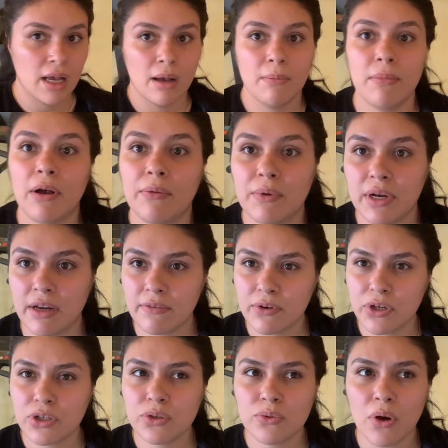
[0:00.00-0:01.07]
But whenever
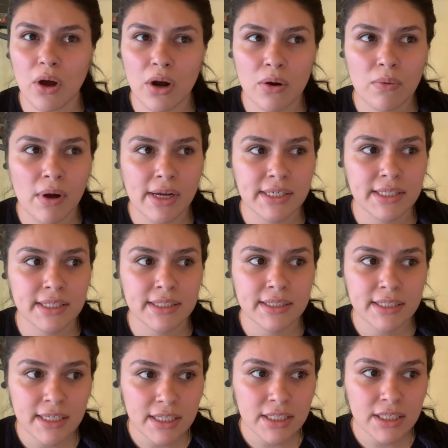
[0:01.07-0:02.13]
you are washing
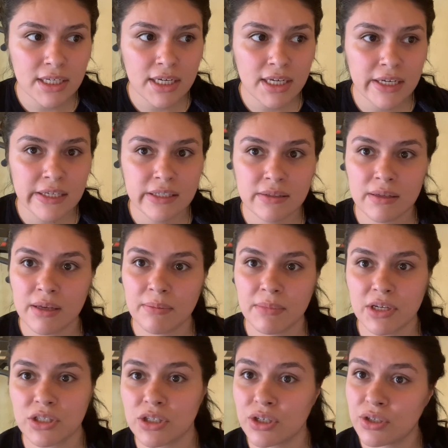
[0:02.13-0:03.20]
dishes, make
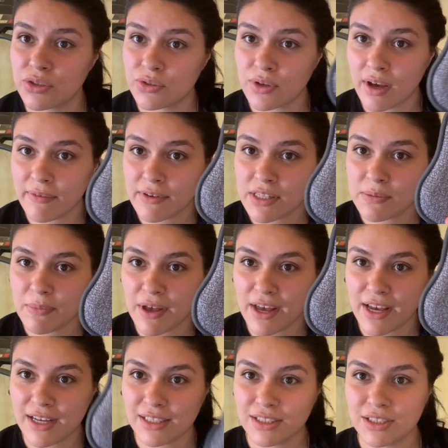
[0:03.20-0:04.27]
sure you do have a
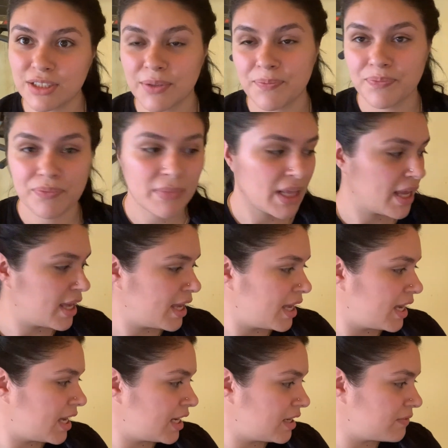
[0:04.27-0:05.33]
sponge.
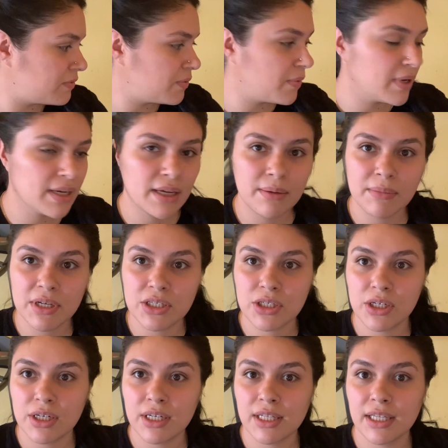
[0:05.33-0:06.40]
And if you want to make sure
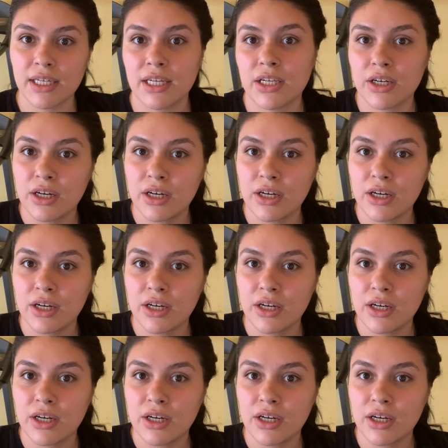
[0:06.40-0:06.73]
you're cleaning your